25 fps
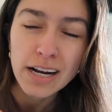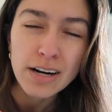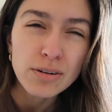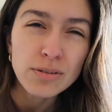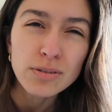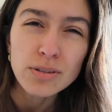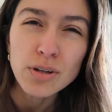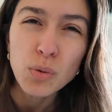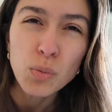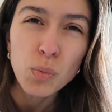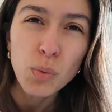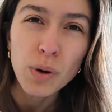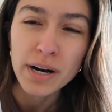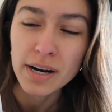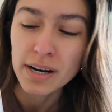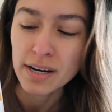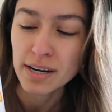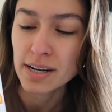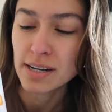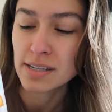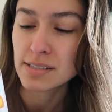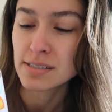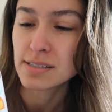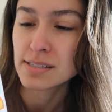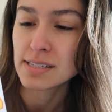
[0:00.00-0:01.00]
I don't know what it
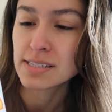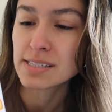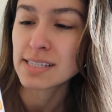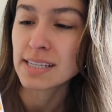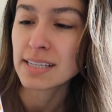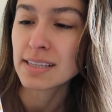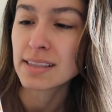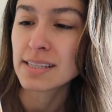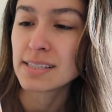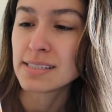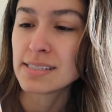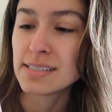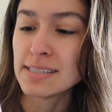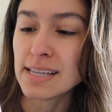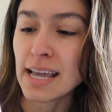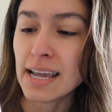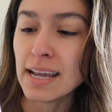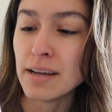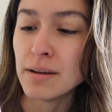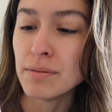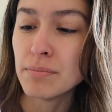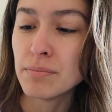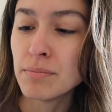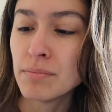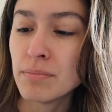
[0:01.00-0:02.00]
is. It's like the
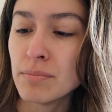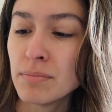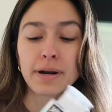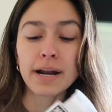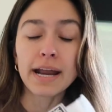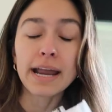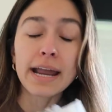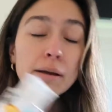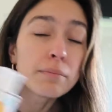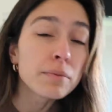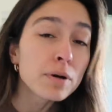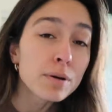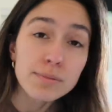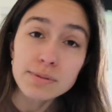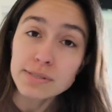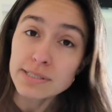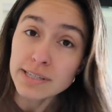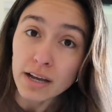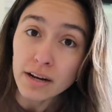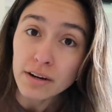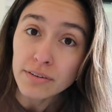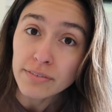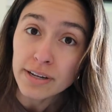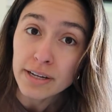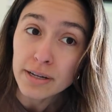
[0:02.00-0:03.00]
same, but I am almost
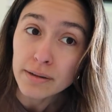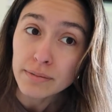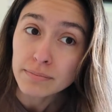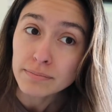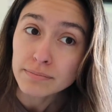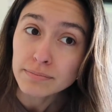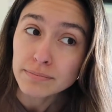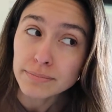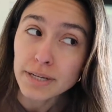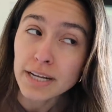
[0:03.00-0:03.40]
out of it,